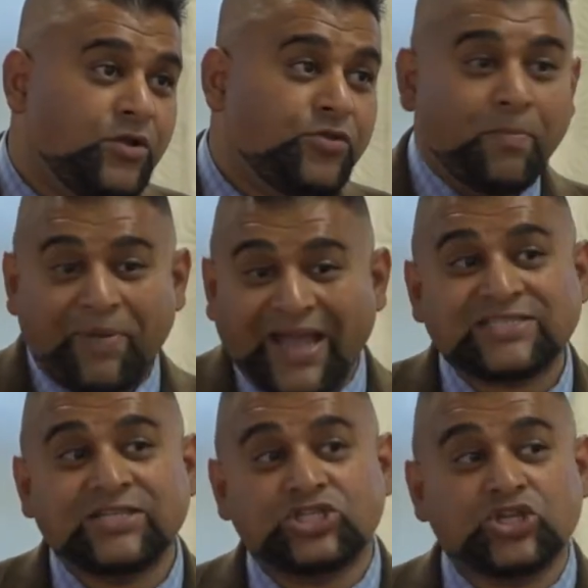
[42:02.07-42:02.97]
The
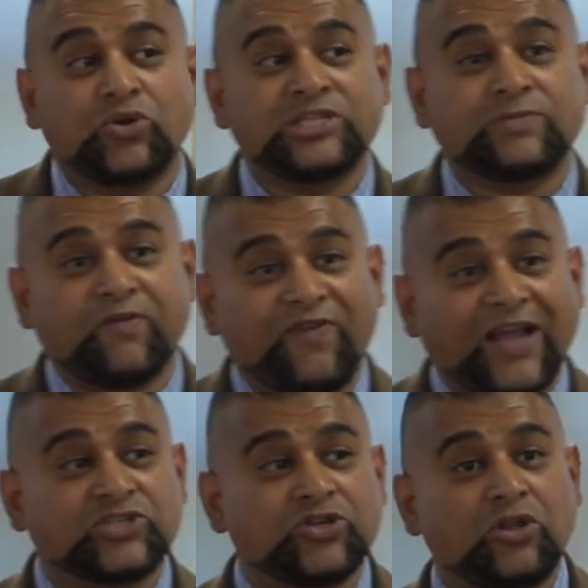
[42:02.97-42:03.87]
best insurance
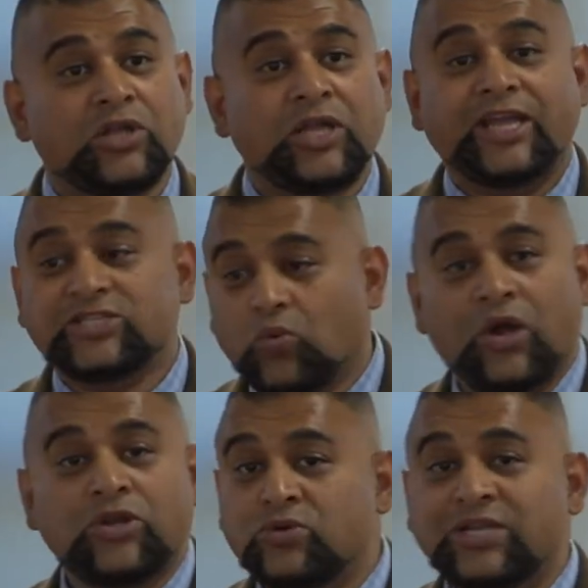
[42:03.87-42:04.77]
professional is the
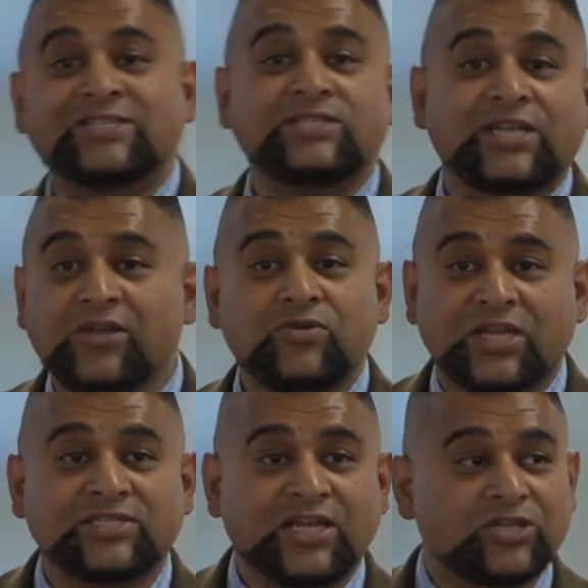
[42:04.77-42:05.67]
one who doesn't tell
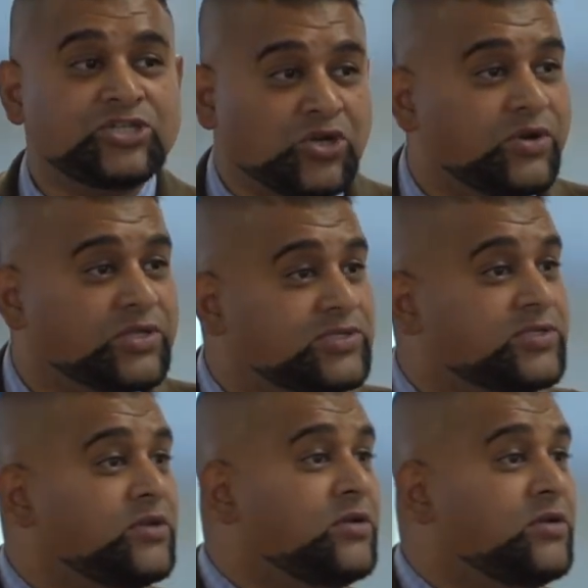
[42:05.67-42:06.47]
they sell insurance,